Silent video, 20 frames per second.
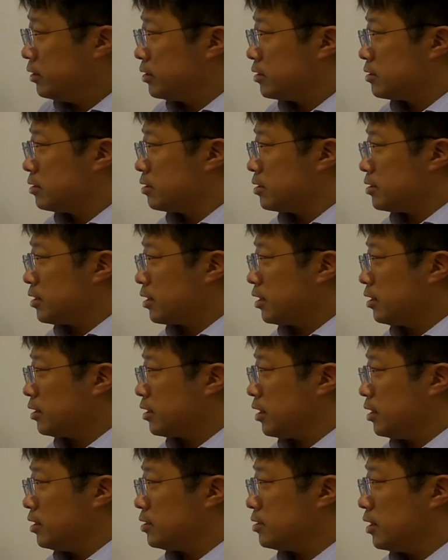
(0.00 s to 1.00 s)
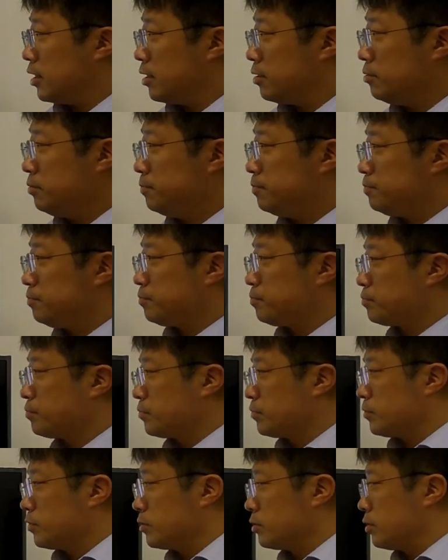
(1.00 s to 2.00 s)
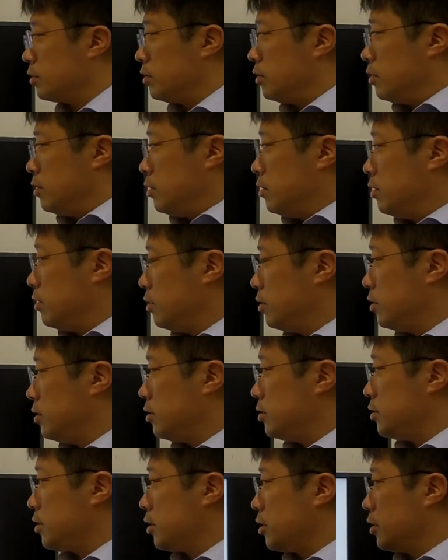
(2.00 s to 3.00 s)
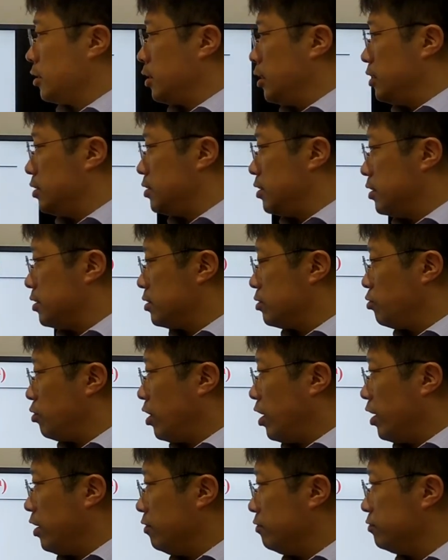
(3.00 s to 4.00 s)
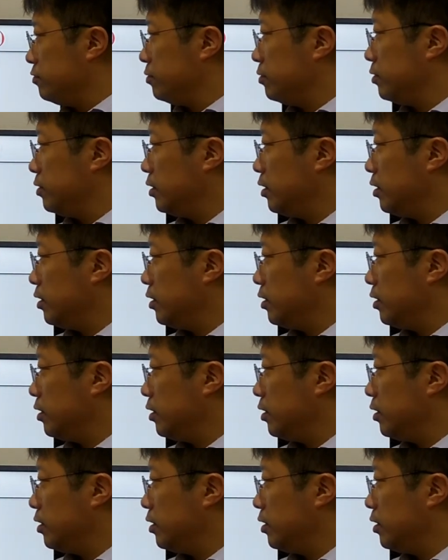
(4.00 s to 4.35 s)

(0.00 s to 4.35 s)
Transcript: So the second case now, second case is you have